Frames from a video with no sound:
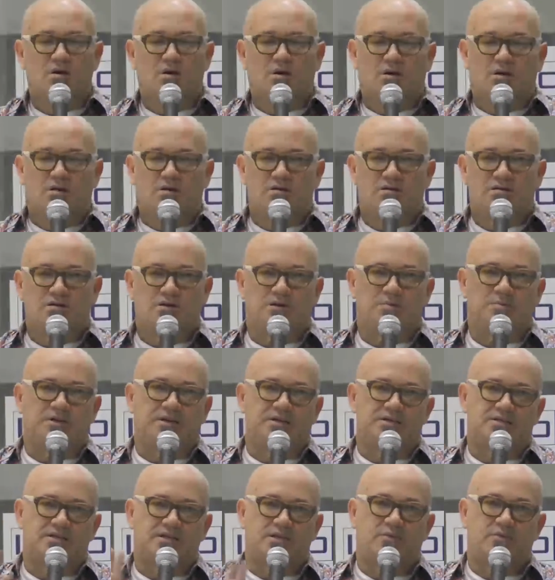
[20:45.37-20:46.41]
So I'm going to
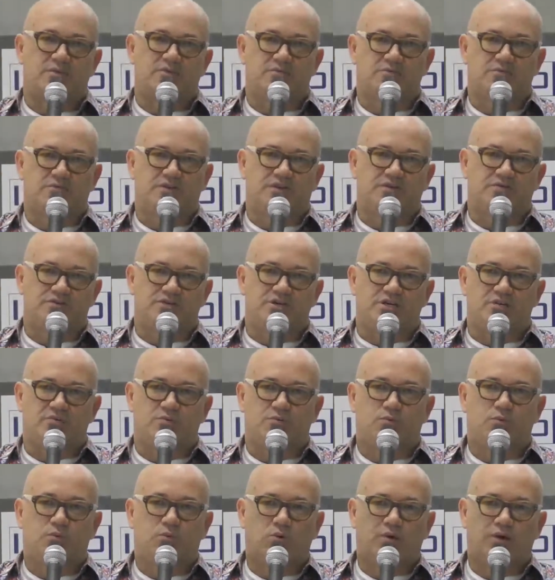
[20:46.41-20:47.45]
stay away from 5G.
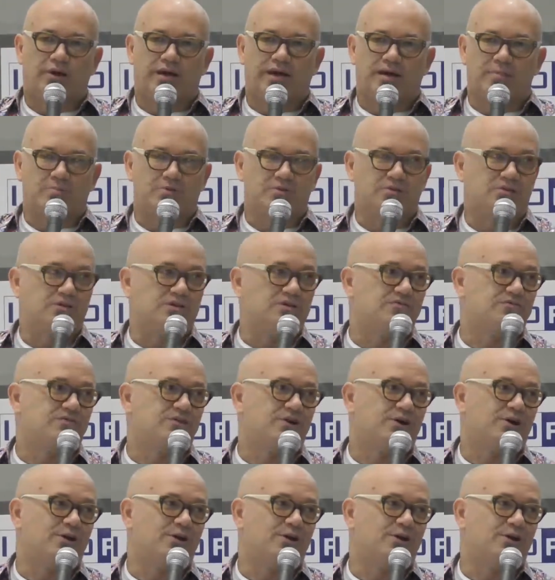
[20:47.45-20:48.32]
What I believe on